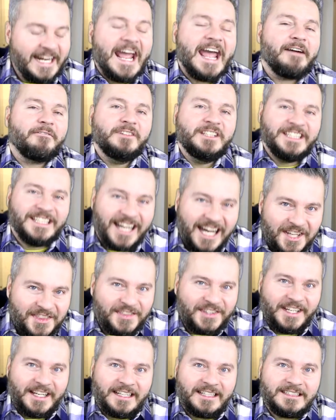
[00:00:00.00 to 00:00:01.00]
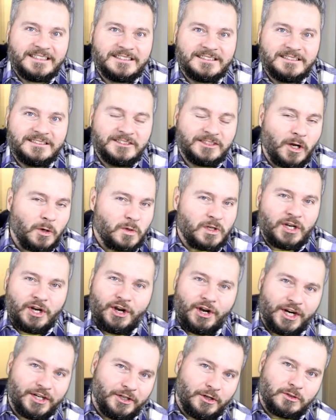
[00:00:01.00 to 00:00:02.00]
didn't have nothing. No
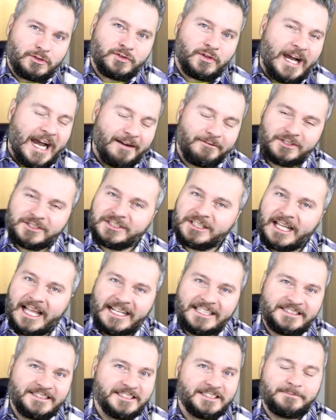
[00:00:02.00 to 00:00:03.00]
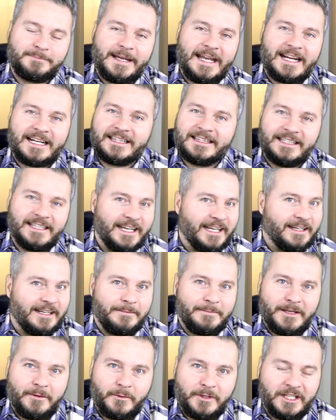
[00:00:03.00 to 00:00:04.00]
car, no driver's license. Back then,
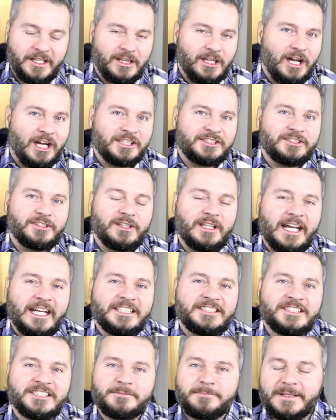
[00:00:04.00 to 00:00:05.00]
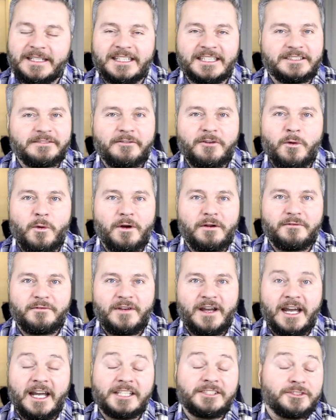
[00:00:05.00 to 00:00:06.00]
I mean, when you lost your license because of court
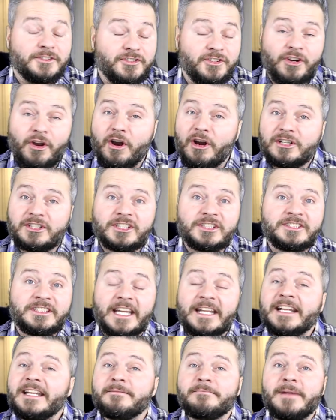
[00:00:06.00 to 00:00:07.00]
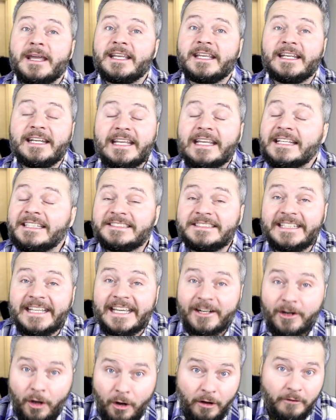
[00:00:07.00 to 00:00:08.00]
fines or charges, they didn't make it easy
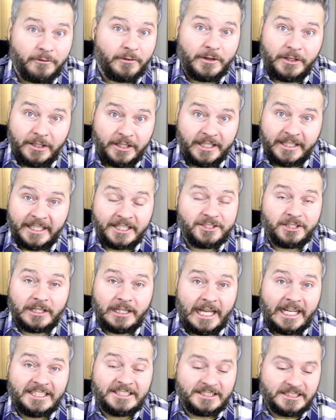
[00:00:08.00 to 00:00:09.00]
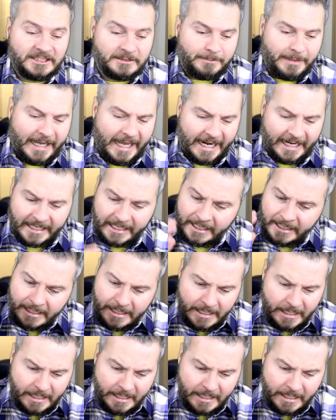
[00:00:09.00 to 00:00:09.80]
at all for you to get your license back.